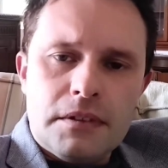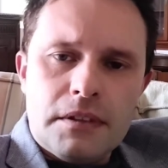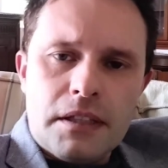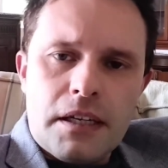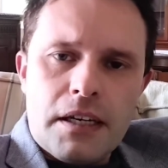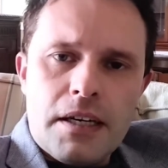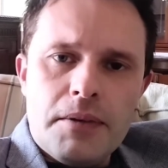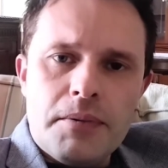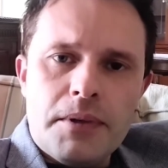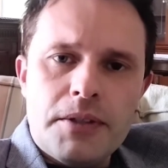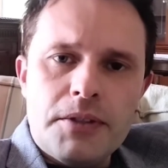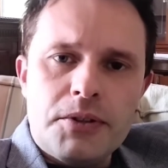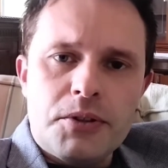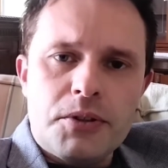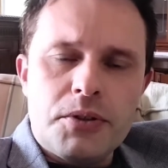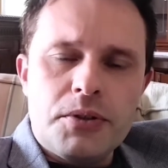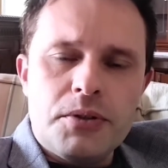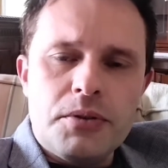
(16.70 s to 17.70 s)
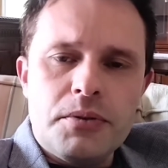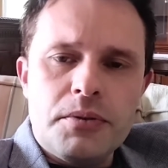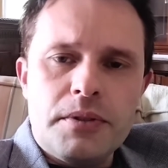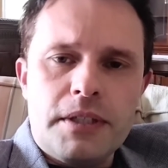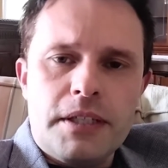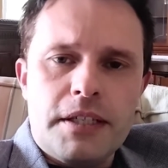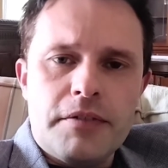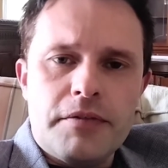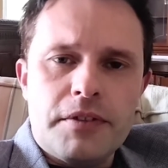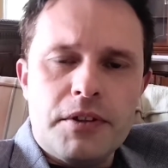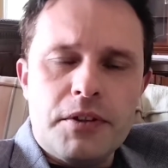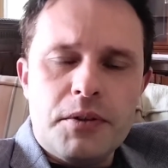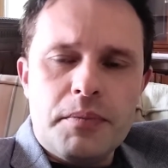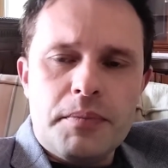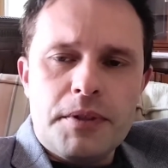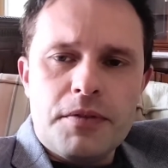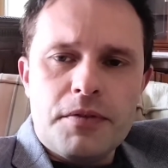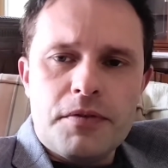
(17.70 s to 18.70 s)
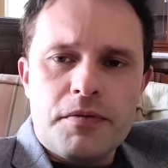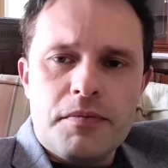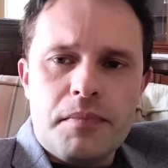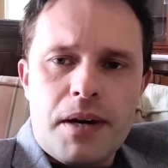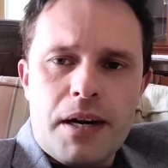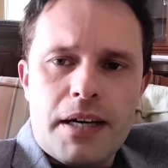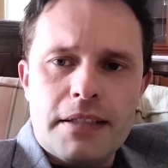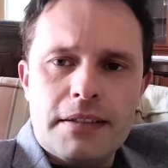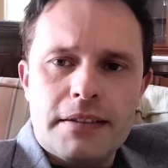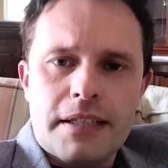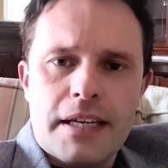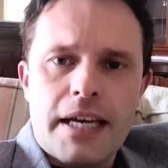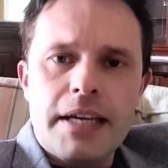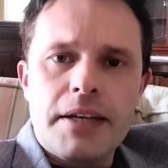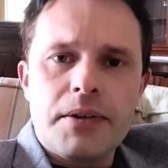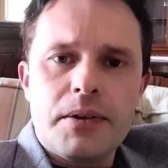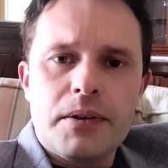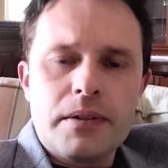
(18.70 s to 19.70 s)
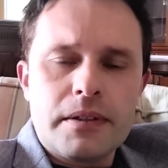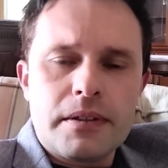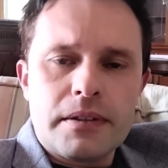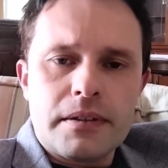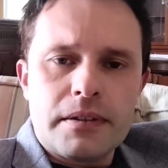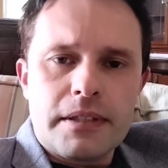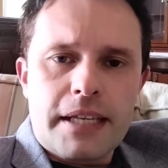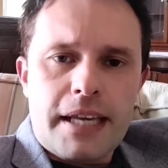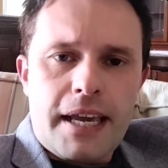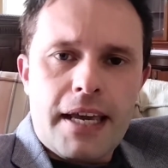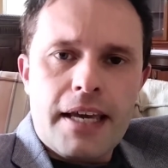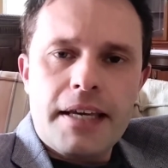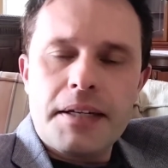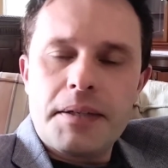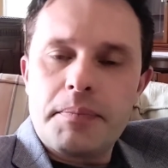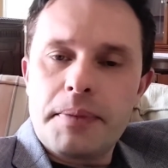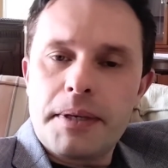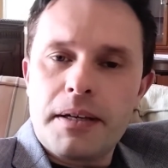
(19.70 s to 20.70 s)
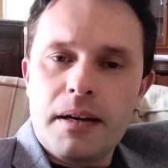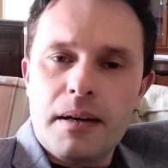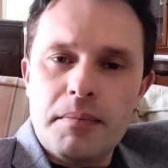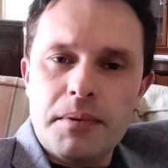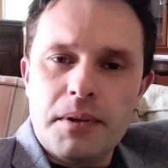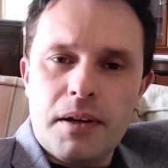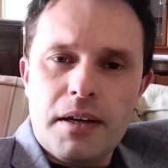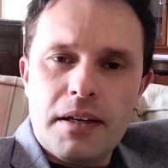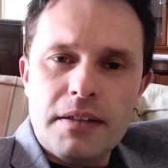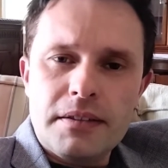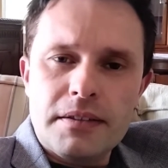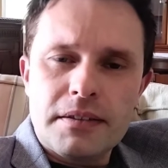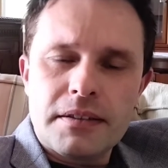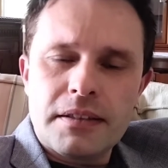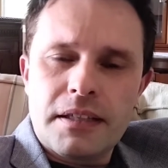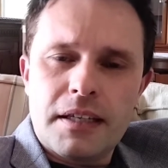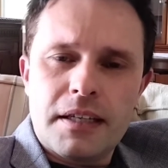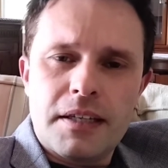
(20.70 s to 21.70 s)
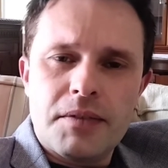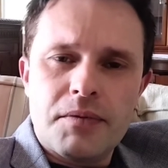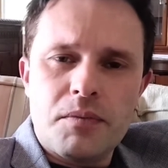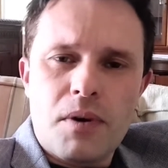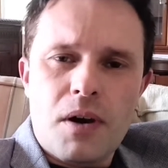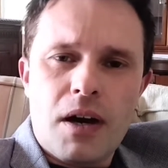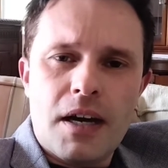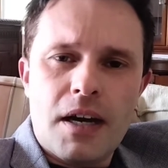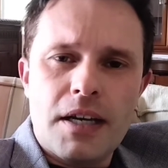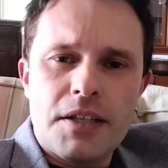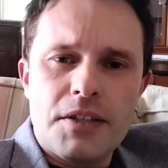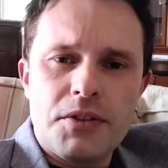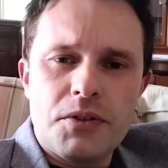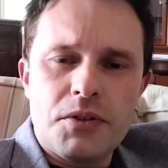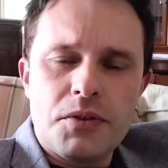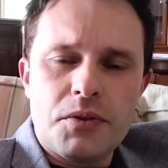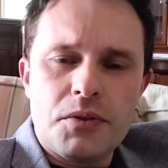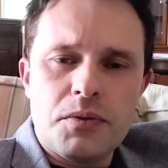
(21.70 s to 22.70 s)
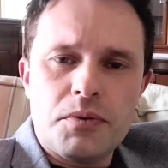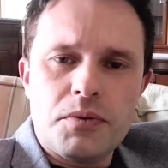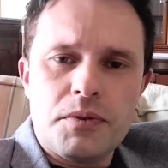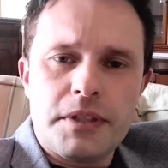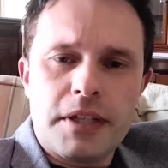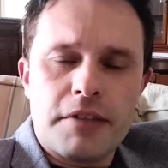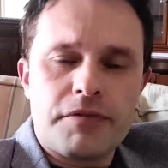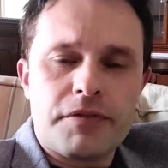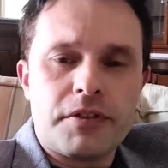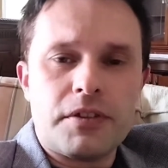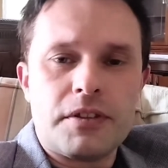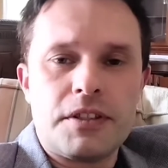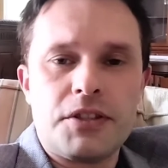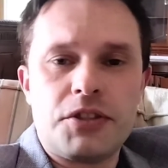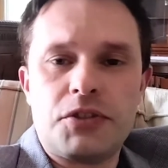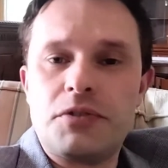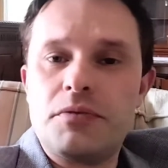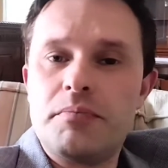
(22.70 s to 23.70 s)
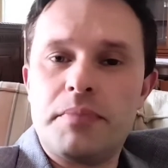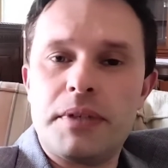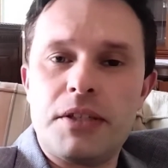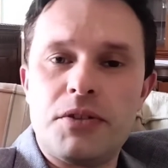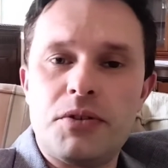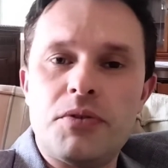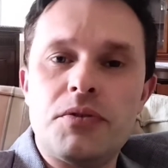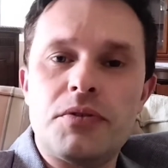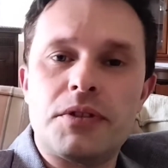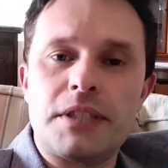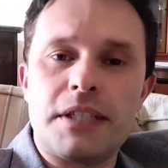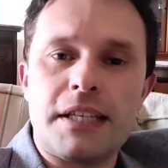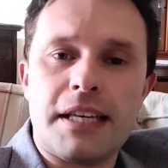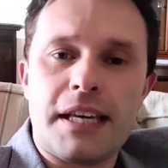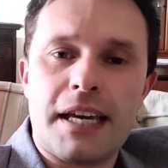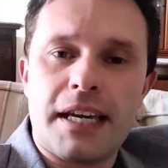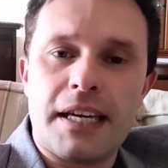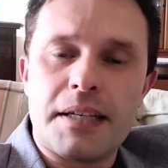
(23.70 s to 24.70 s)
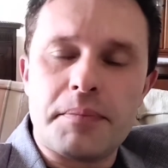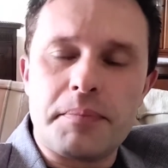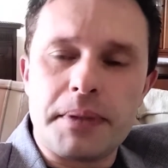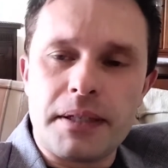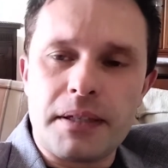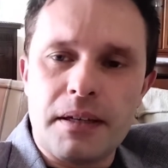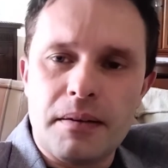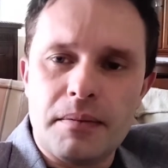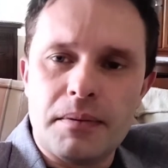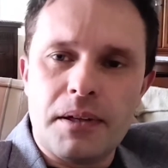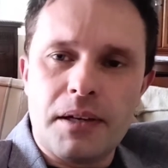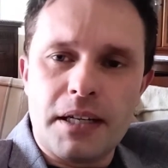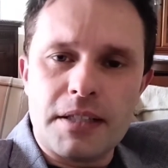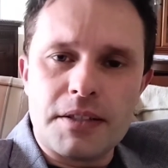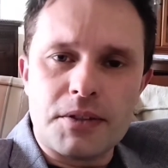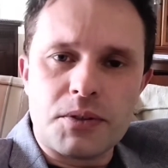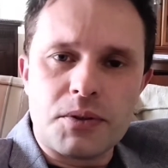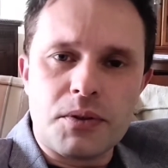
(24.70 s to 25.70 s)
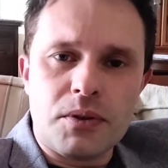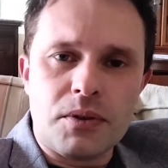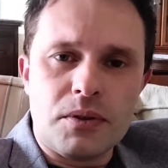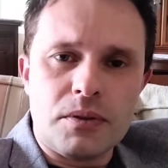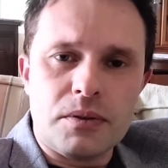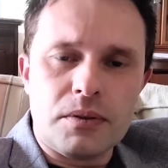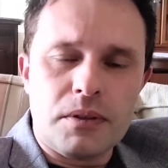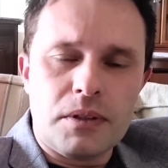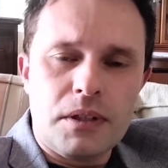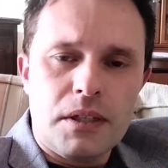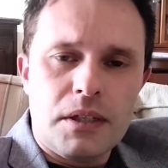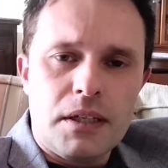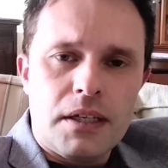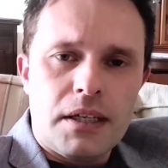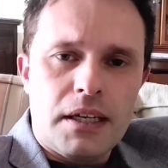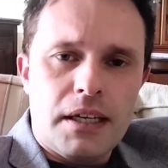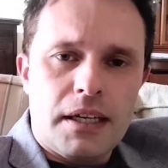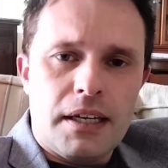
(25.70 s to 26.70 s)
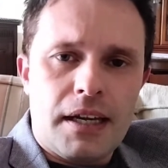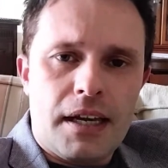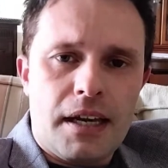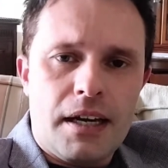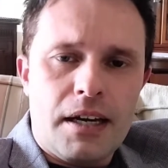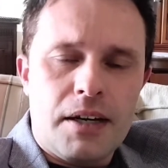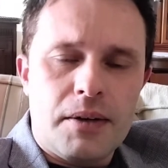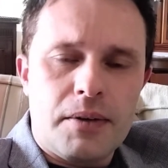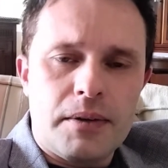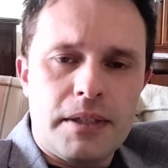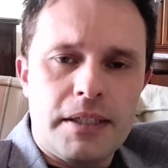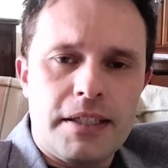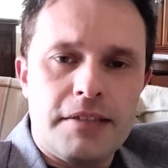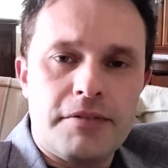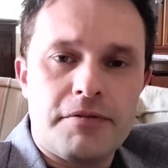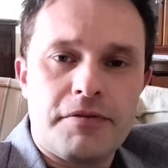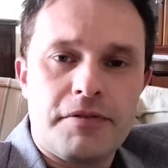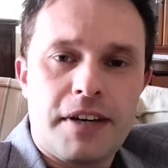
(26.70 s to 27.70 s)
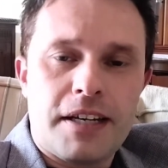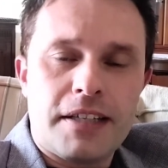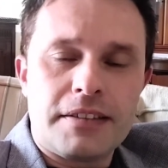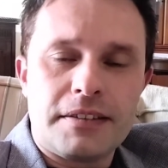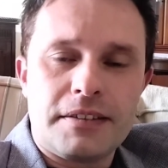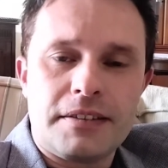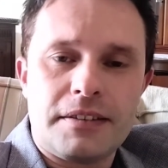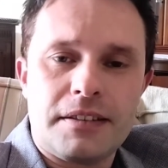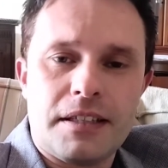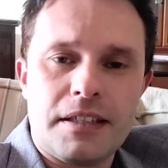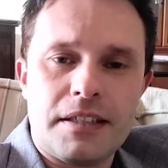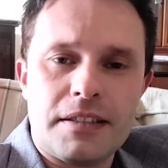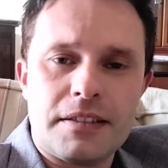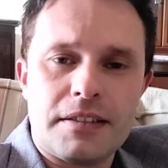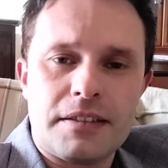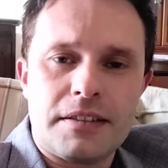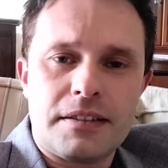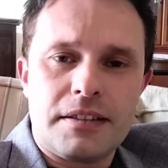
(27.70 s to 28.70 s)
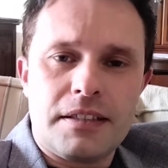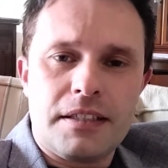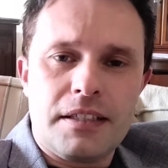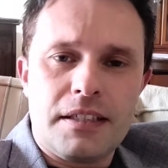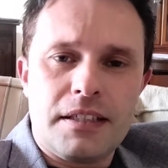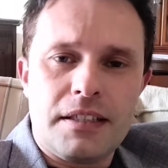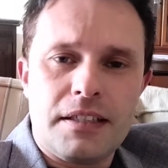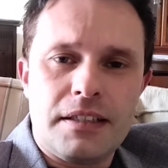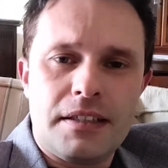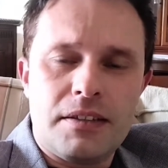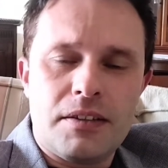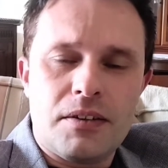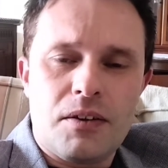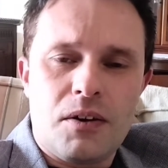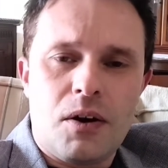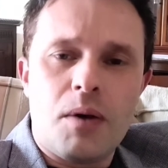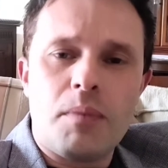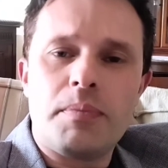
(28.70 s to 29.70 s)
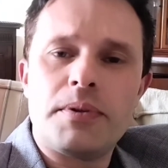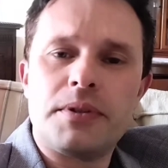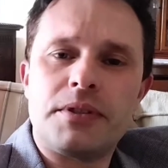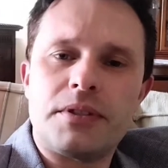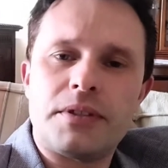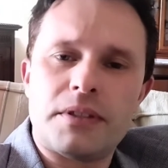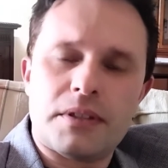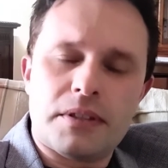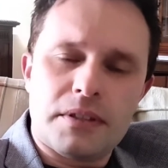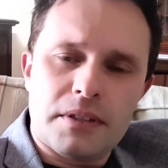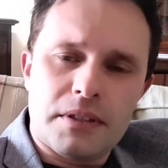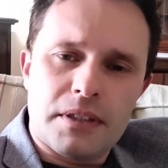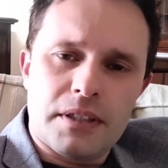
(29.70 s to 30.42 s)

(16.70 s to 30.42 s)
Today I want to give a little bit of my take on canned pickup lines and why you definitely shouldn't be using canned pickup lines at all, and how it in fact does the opposite.